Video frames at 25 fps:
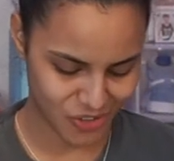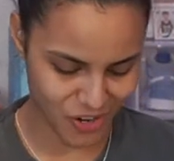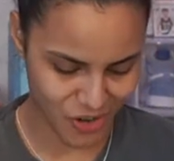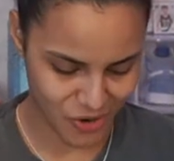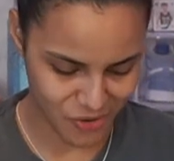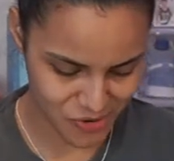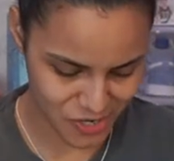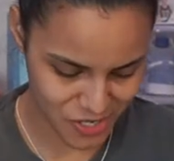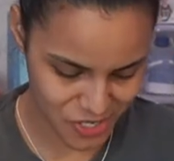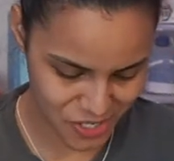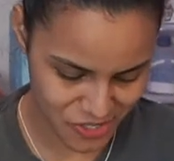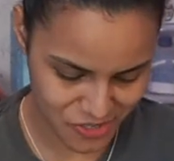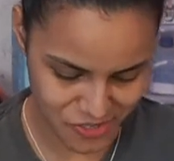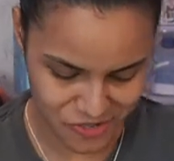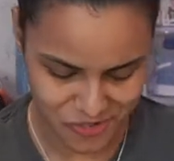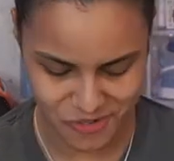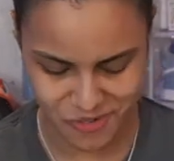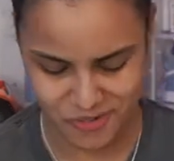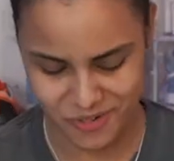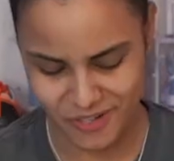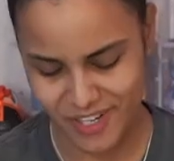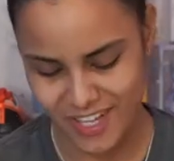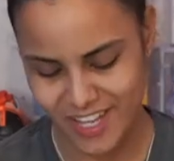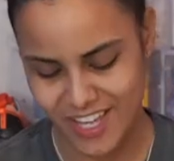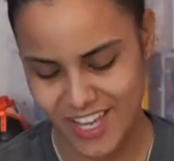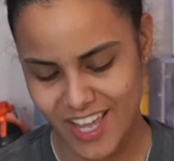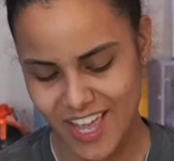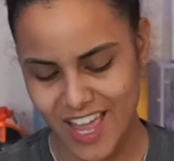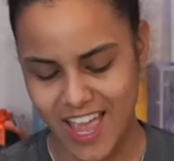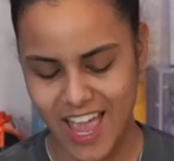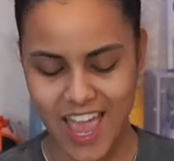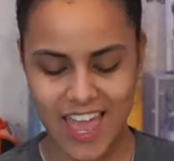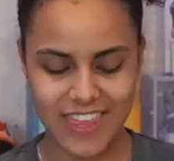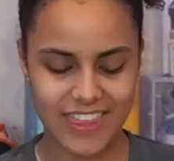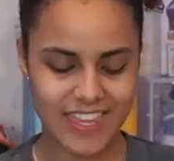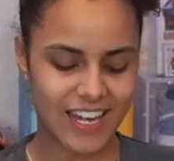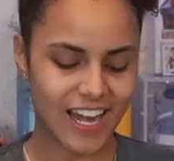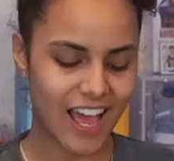wrong with you?
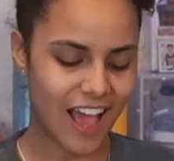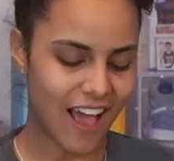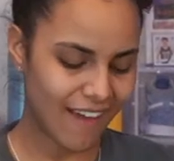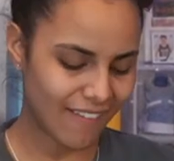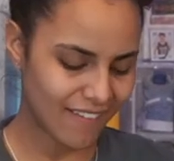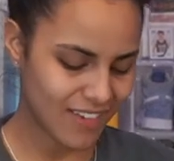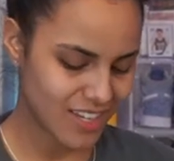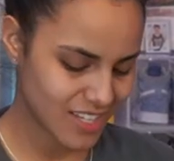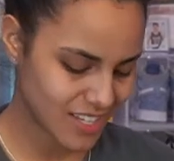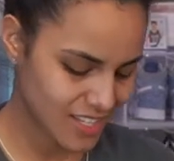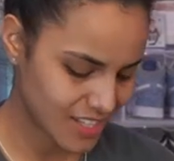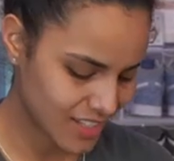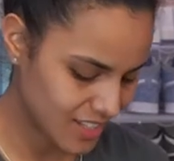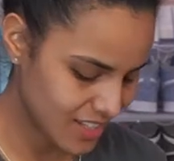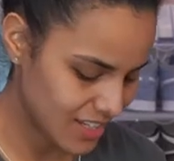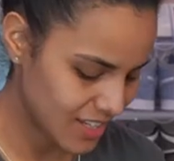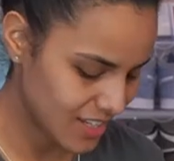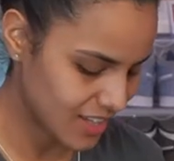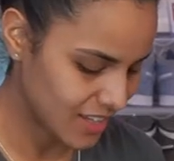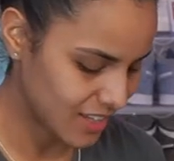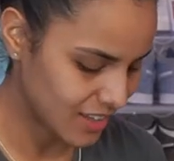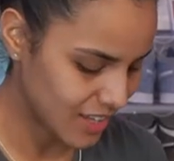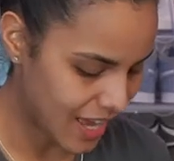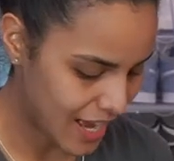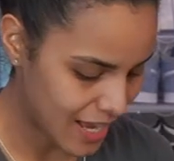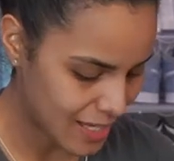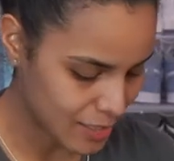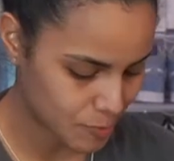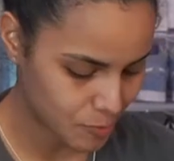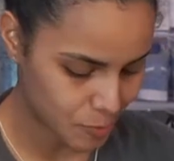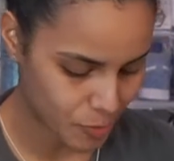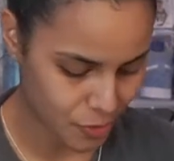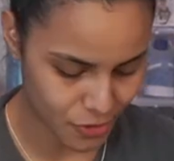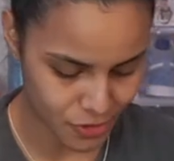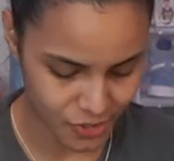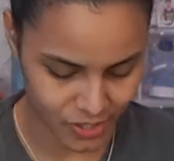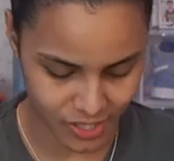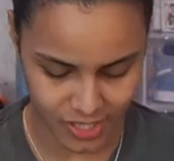And then obviously the last
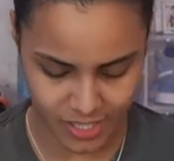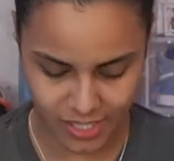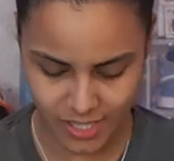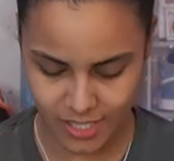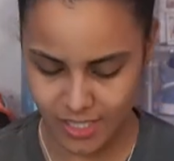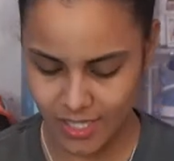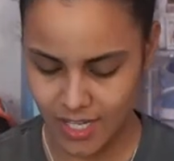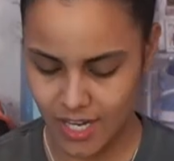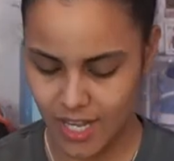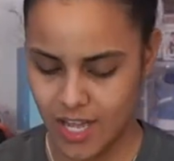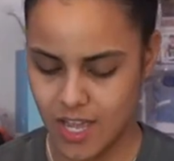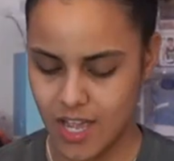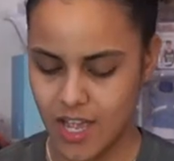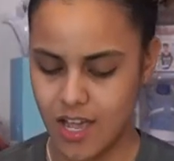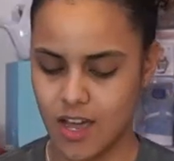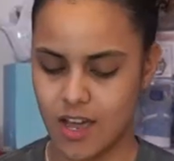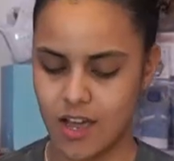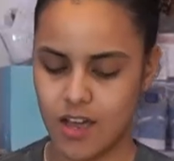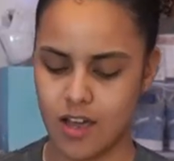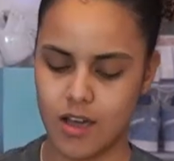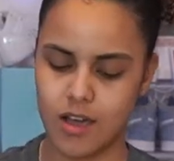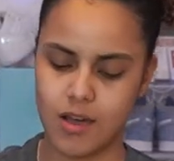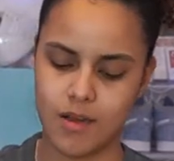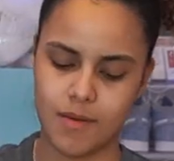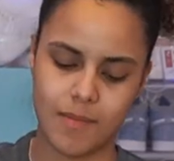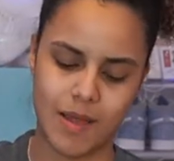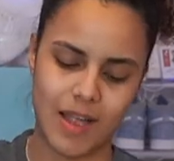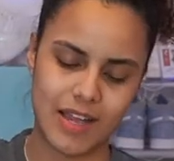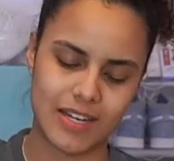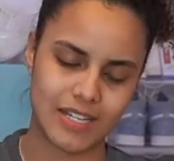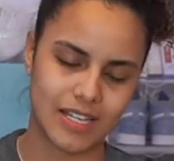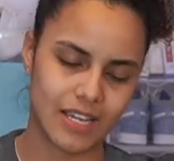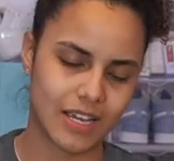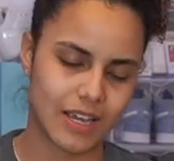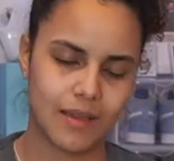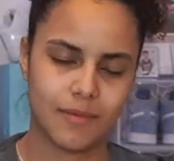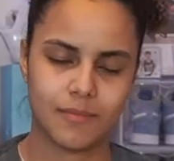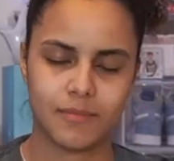person, I
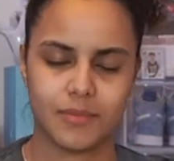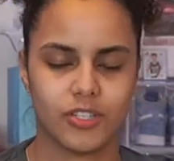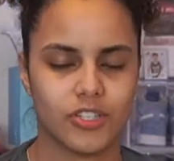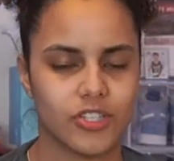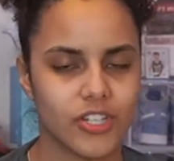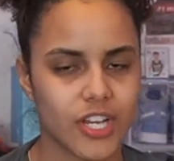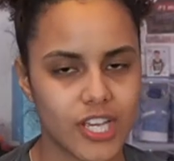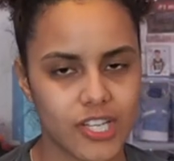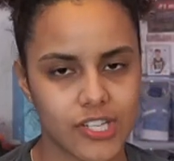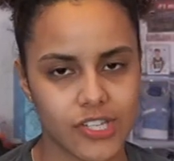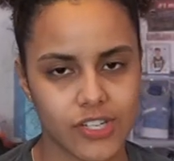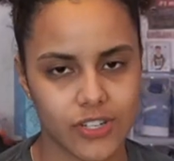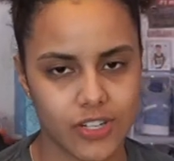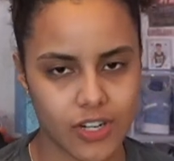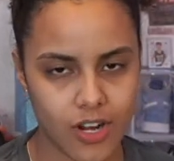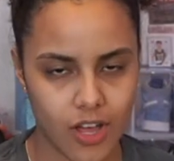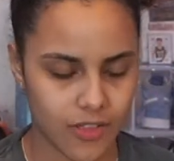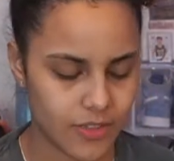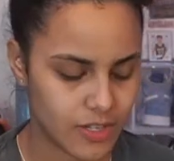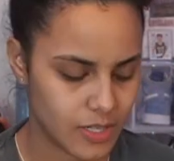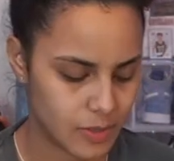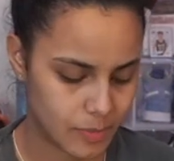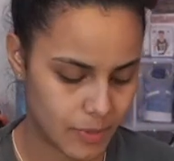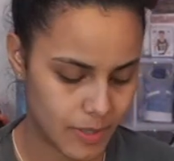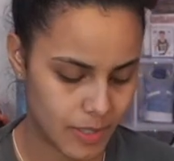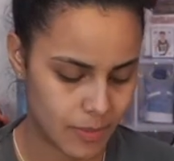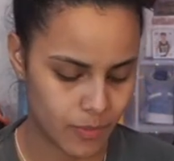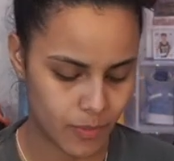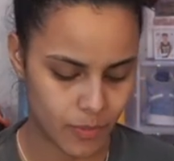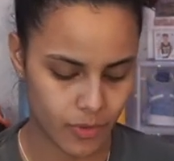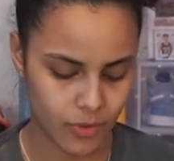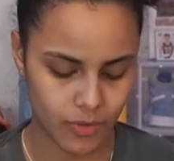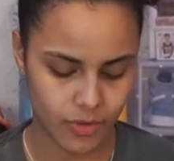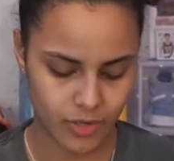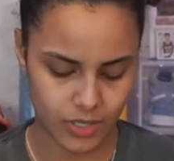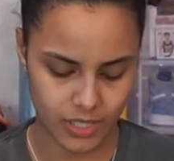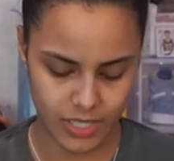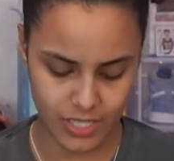DM'd Jesser and all these
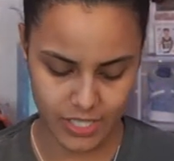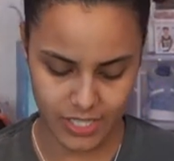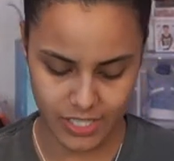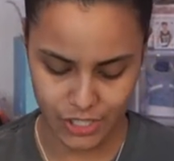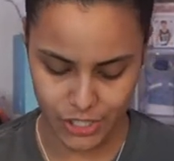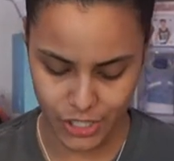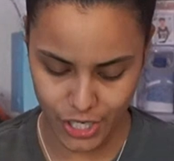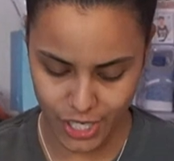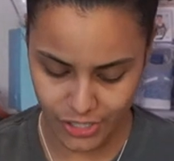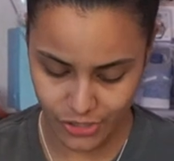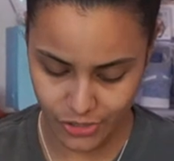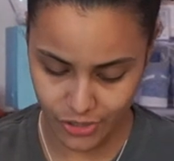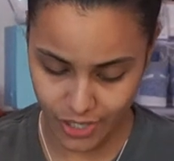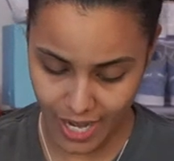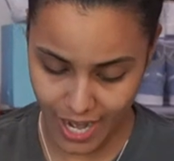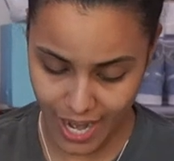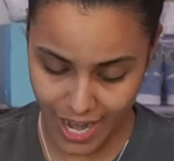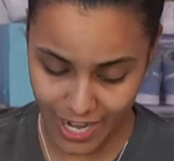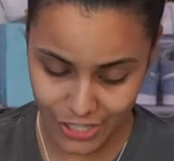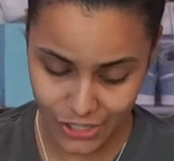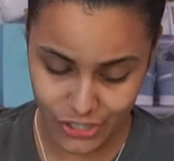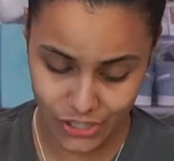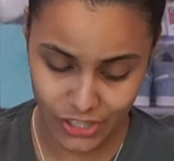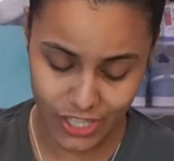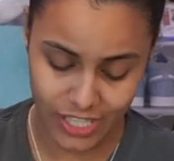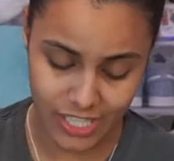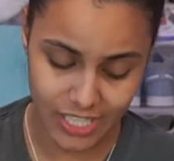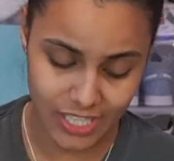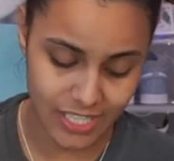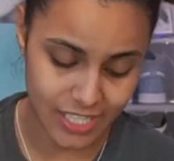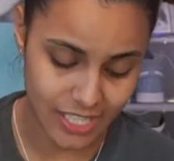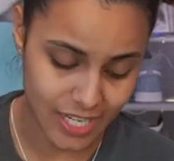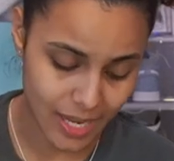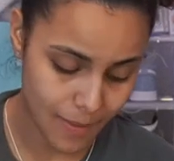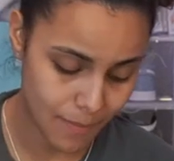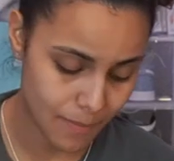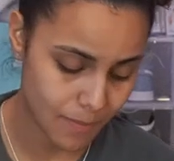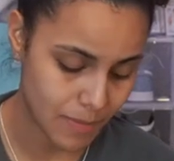people. Jesser actually
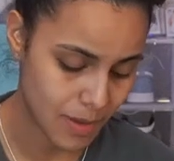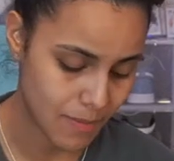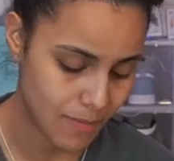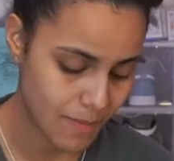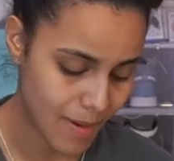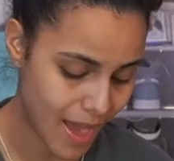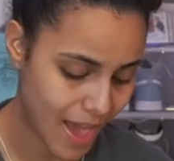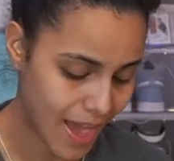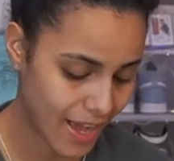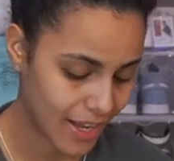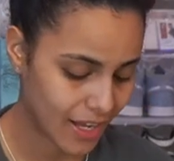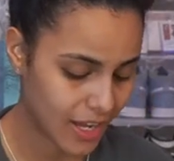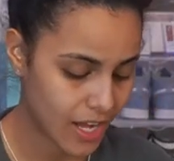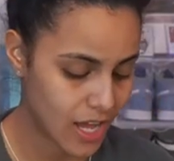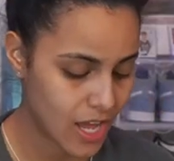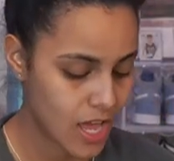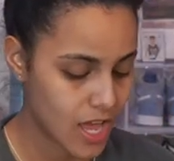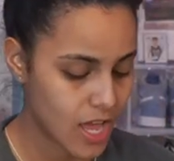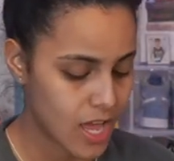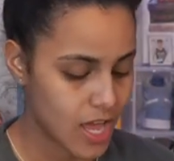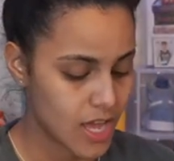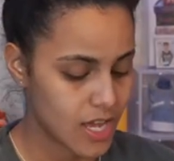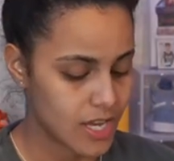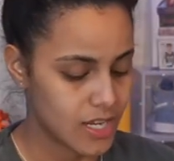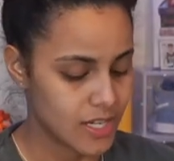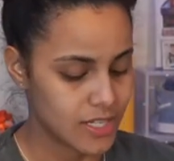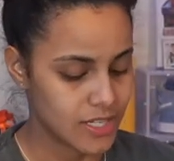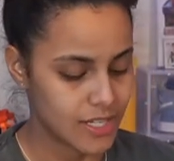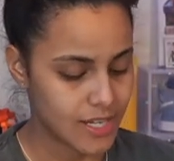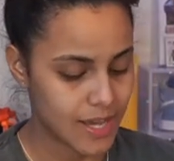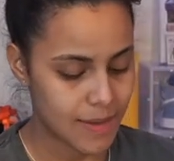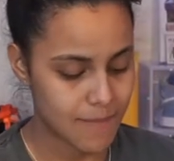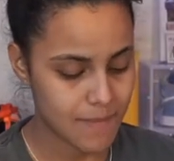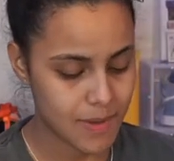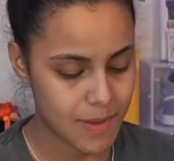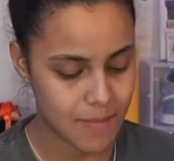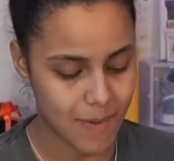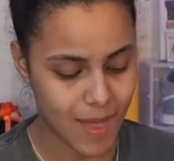DM'd me
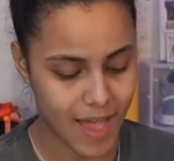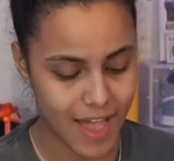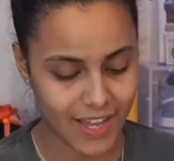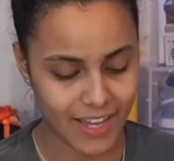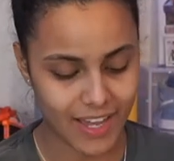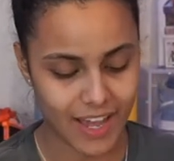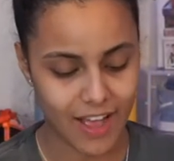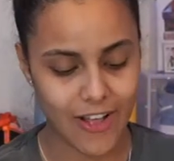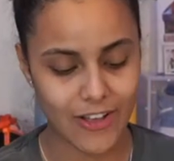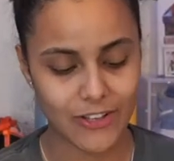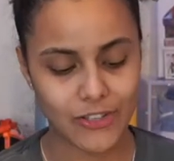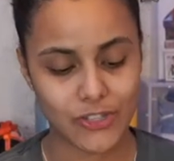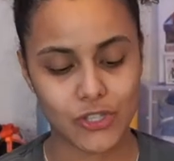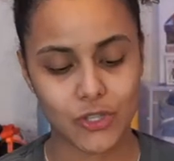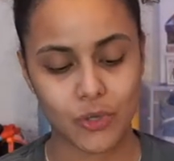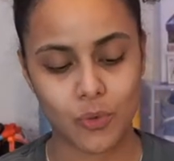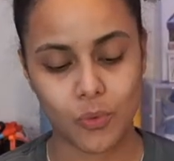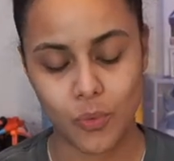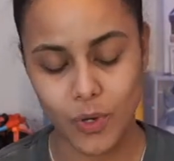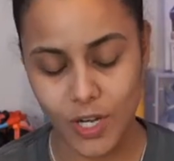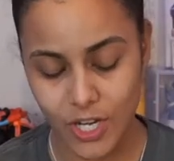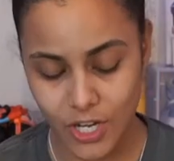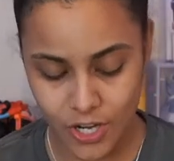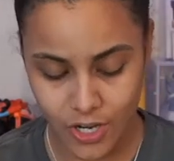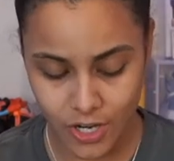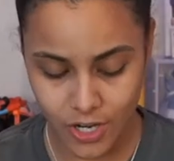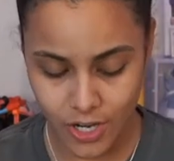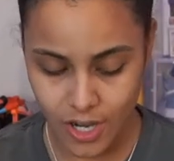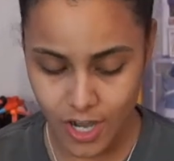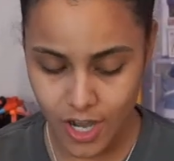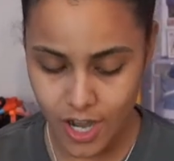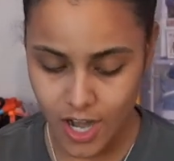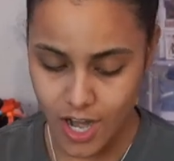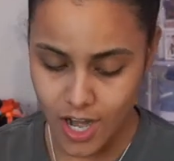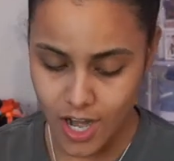back on Twitter.